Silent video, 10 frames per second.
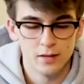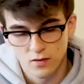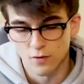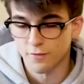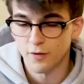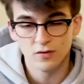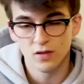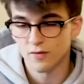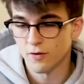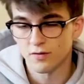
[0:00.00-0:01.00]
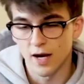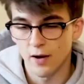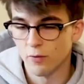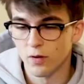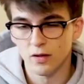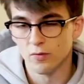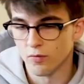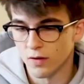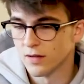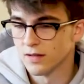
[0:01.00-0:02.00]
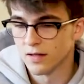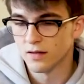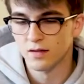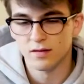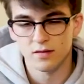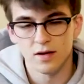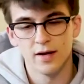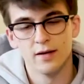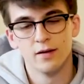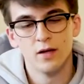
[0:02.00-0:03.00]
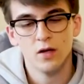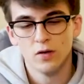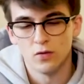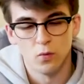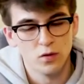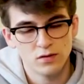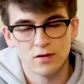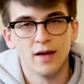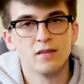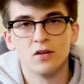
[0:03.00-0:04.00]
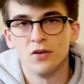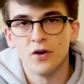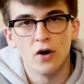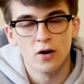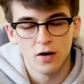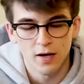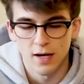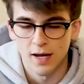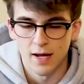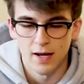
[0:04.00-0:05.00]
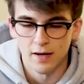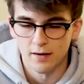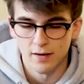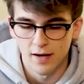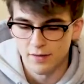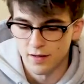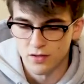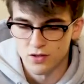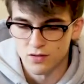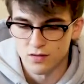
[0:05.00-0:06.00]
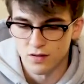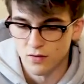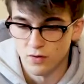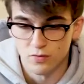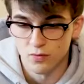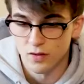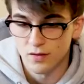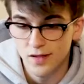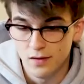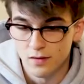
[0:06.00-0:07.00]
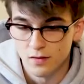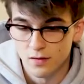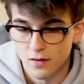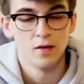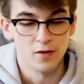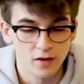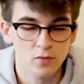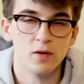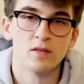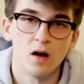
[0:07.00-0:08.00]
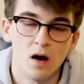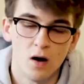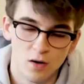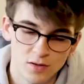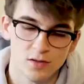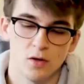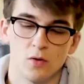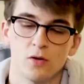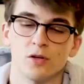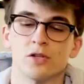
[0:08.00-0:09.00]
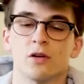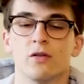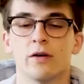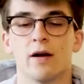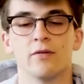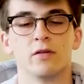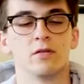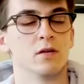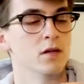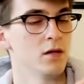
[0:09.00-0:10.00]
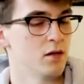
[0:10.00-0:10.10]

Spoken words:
So first things first, I really dig this design. The woods are nice and dark, and I think it looks really clean. This one is also cushion clear, obviously.